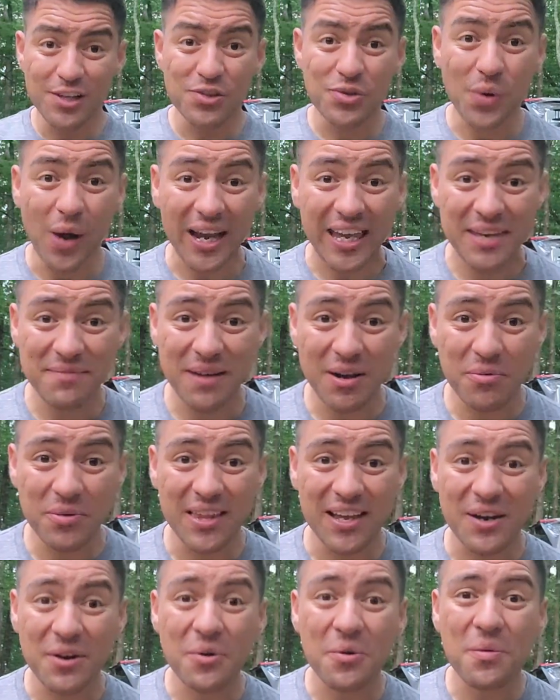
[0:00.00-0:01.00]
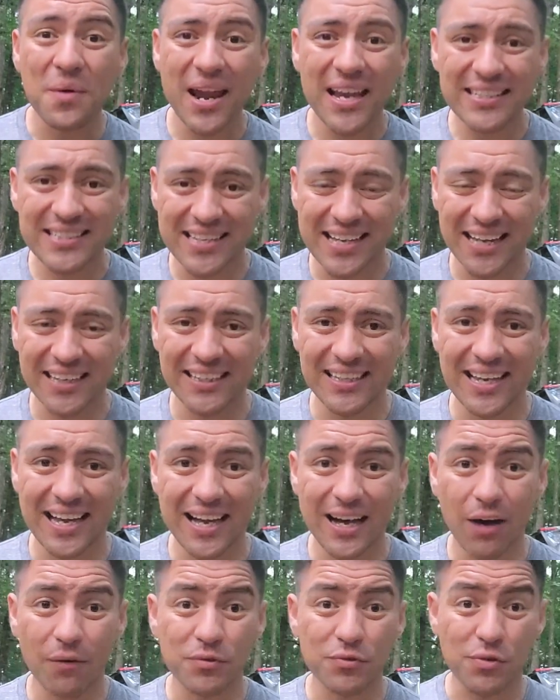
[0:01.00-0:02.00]
So I came up with a crazy
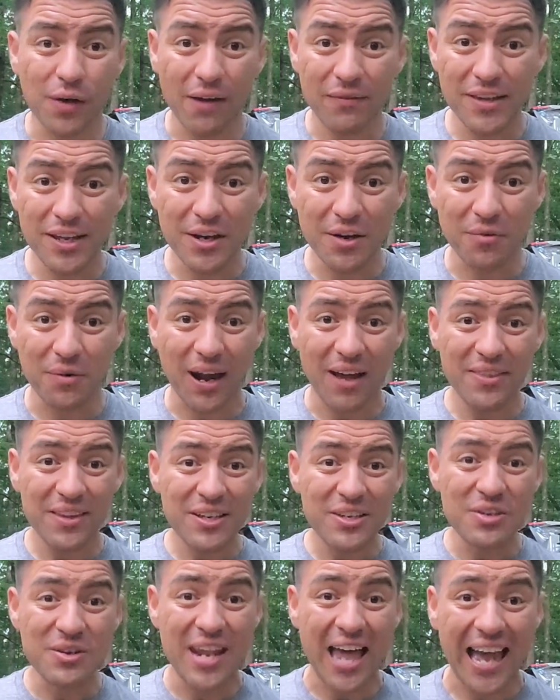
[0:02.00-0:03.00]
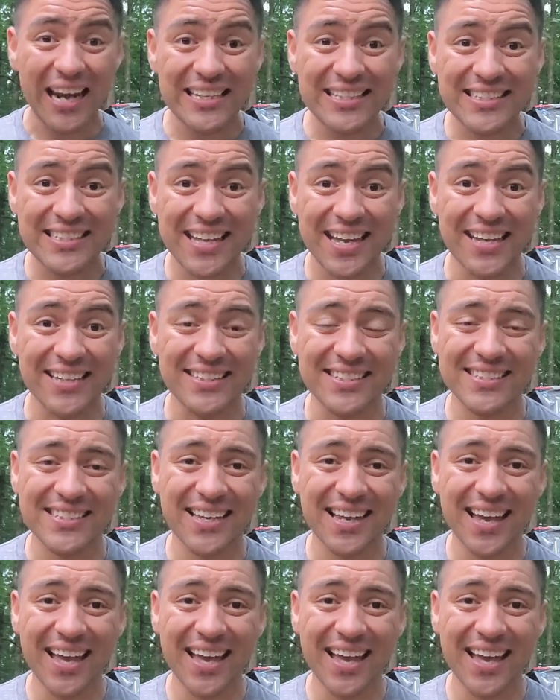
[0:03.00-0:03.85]
idea of traveling around the United States,